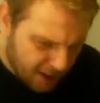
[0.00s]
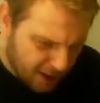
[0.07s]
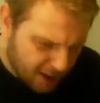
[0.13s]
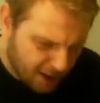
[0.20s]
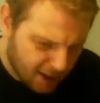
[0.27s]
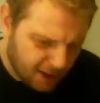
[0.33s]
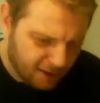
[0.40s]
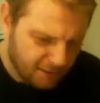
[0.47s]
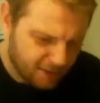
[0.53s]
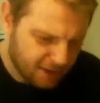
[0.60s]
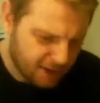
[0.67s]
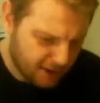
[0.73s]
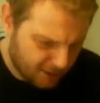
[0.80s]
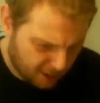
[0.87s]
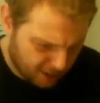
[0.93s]
Okay, we've
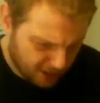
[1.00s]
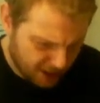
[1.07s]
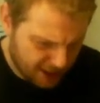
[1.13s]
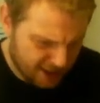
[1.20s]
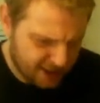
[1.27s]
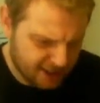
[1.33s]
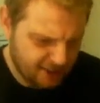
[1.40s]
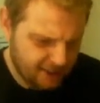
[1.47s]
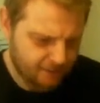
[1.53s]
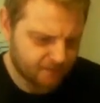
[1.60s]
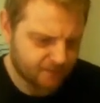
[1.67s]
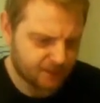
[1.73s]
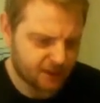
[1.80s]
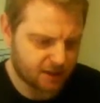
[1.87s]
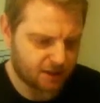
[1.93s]
now got these
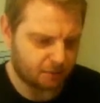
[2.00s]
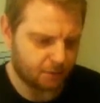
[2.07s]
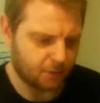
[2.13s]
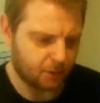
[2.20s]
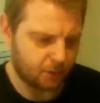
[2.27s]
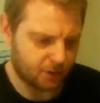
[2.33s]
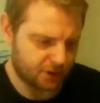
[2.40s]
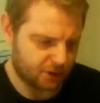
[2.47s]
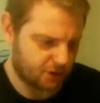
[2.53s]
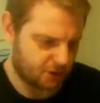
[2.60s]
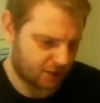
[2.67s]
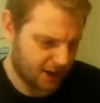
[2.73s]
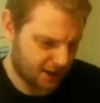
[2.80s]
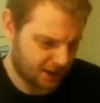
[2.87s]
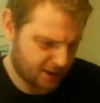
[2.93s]
support
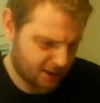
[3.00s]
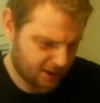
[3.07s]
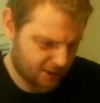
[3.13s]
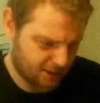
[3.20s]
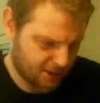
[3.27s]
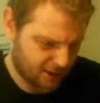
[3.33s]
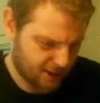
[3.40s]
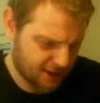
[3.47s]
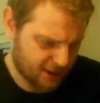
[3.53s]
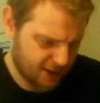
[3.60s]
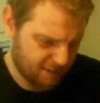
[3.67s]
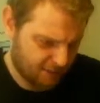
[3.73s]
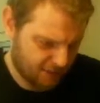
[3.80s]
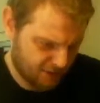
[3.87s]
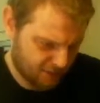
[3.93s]
struts. Trying to
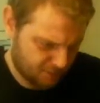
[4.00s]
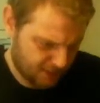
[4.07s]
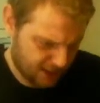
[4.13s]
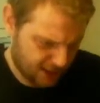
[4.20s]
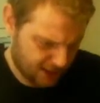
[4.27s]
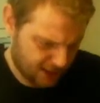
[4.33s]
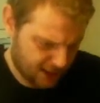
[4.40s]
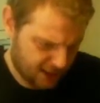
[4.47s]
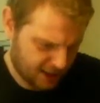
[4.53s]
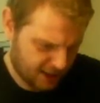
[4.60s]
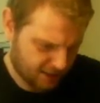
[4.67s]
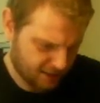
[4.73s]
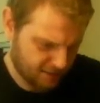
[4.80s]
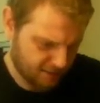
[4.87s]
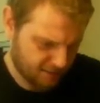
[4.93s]
see which way they
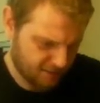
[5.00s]
go.